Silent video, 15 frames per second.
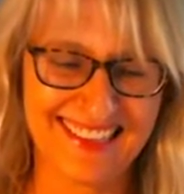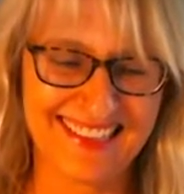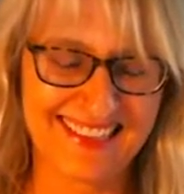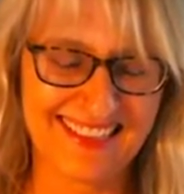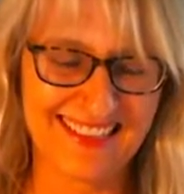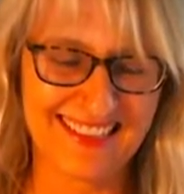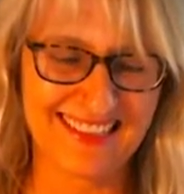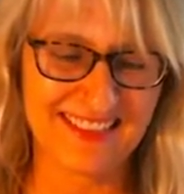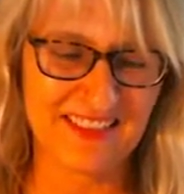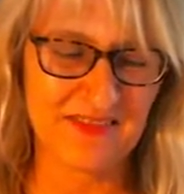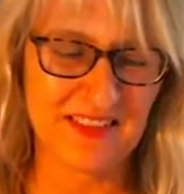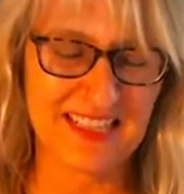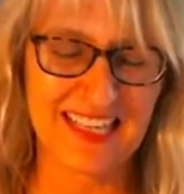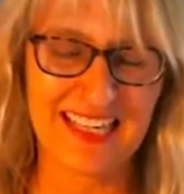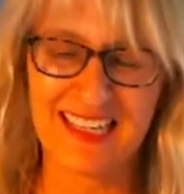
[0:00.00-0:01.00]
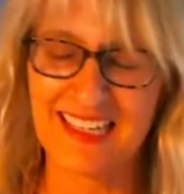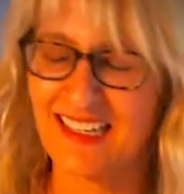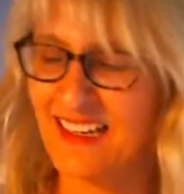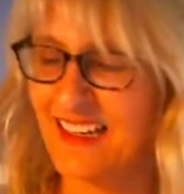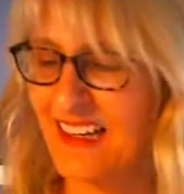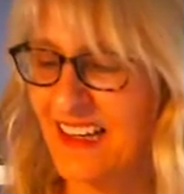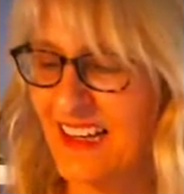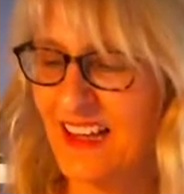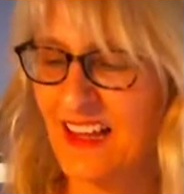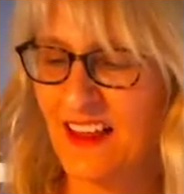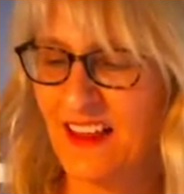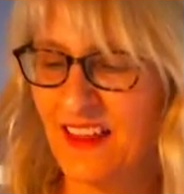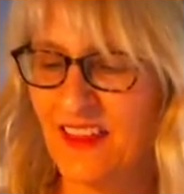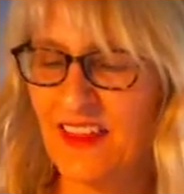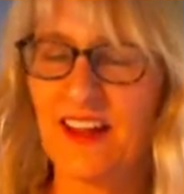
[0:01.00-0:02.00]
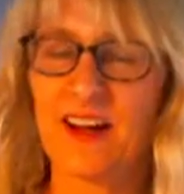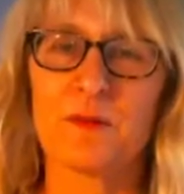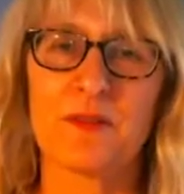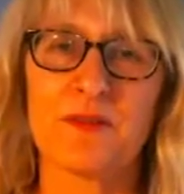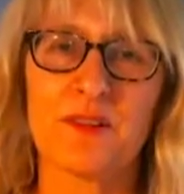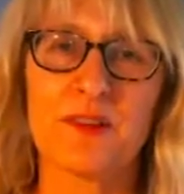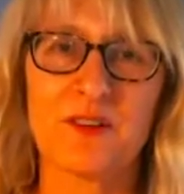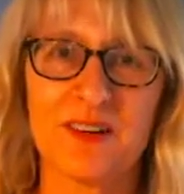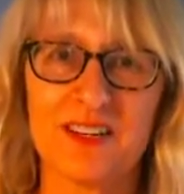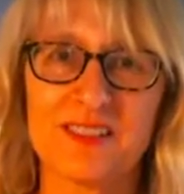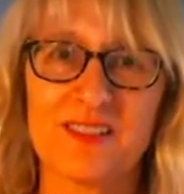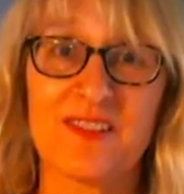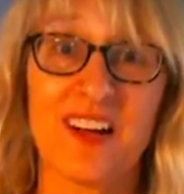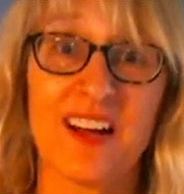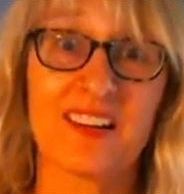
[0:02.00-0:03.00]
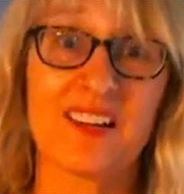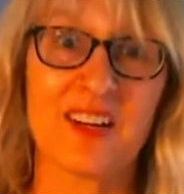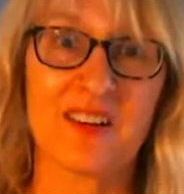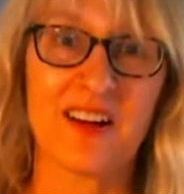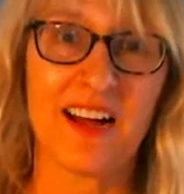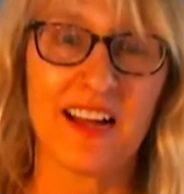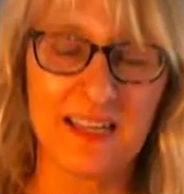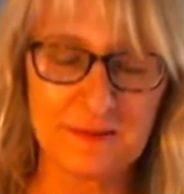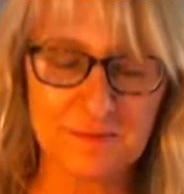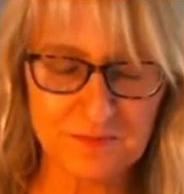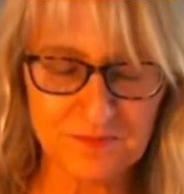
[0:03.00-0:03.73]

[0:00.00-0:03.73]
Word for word: It's uh, something like, uh, there but for the grace of God go I.